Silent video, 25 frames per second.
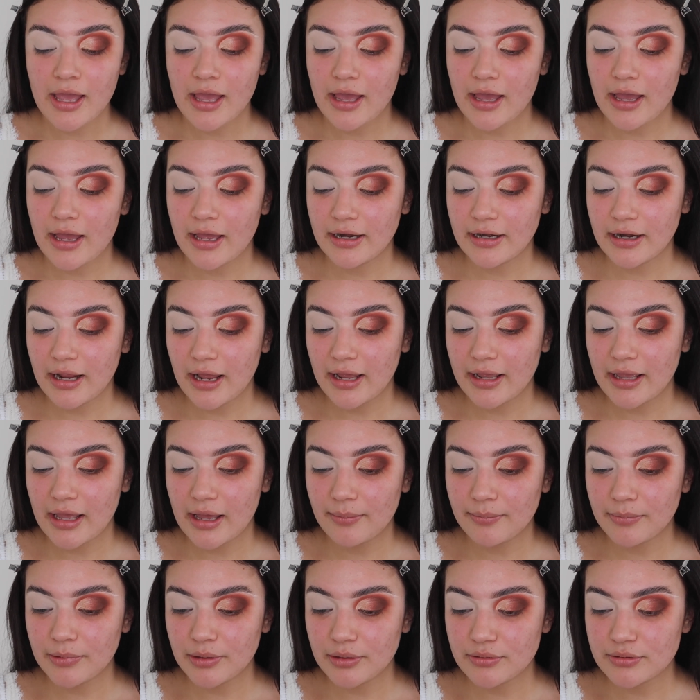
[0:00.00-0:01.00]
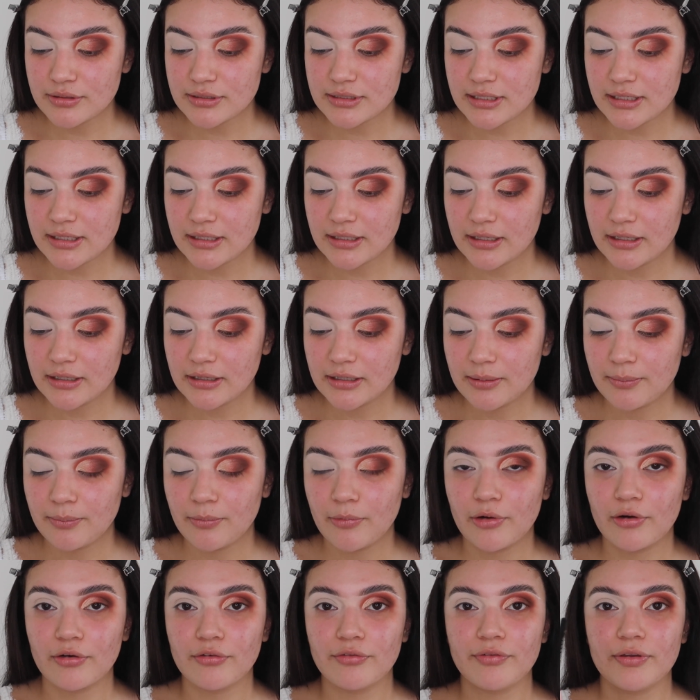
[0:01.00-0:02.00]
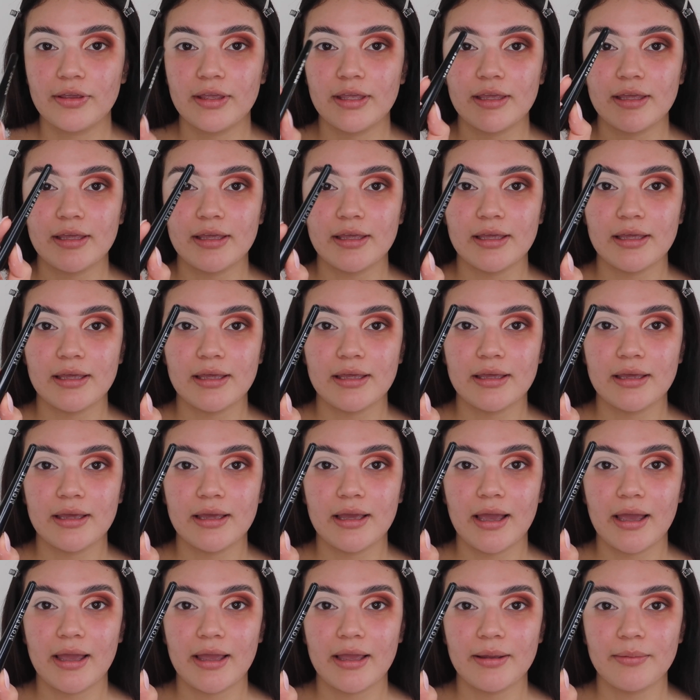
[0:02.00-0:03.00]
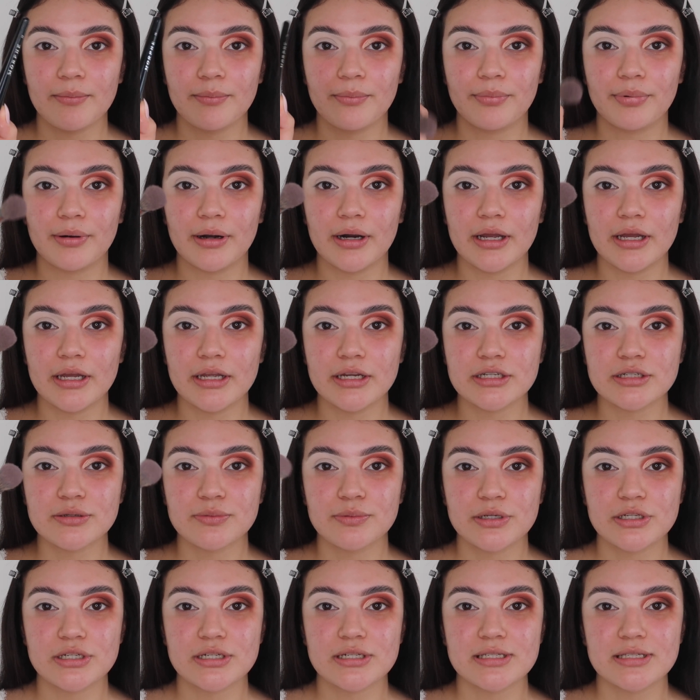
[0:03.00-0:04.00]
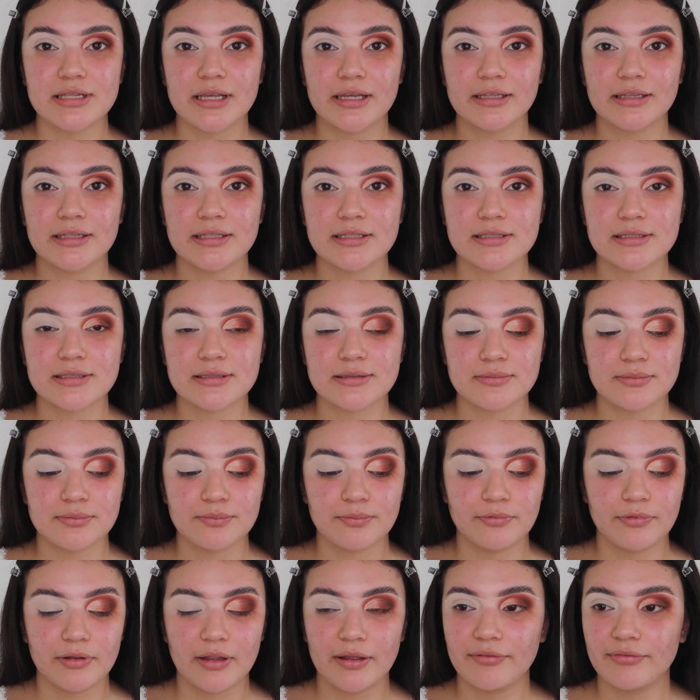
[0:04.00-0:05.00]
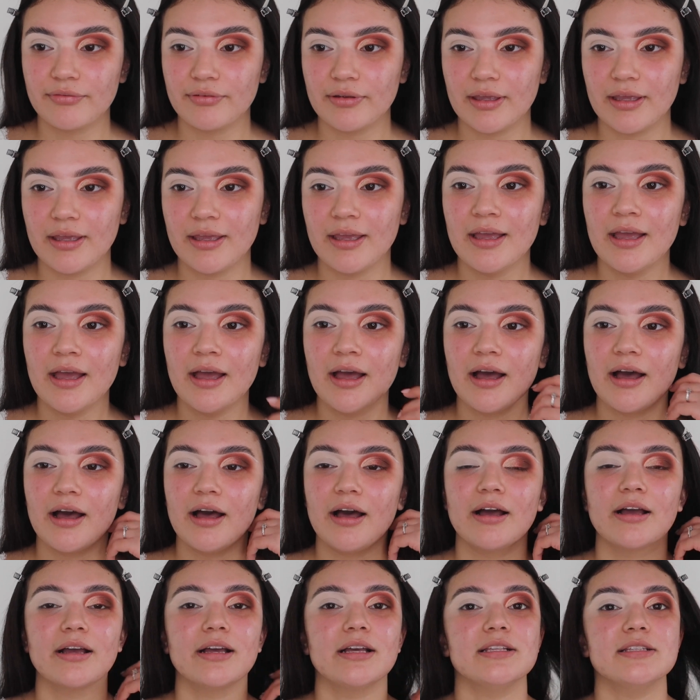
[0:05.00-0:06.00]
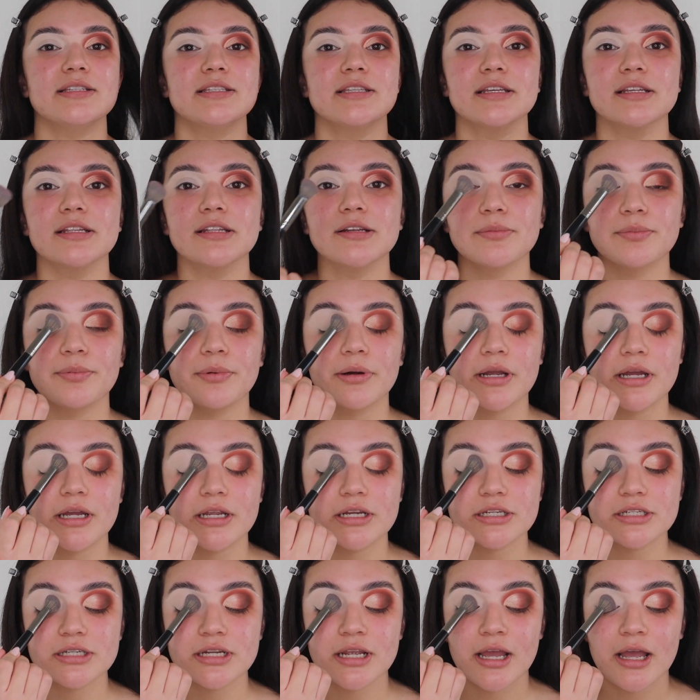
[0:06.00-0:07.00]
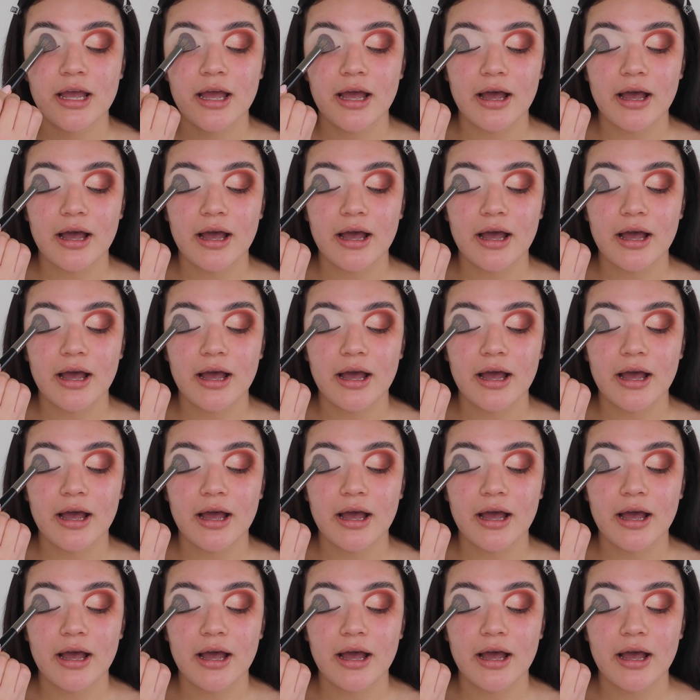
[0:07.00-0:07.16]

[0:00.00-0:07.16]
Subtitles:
And I am using the Morphe E8 brush, which is like this fluffy concealer brush.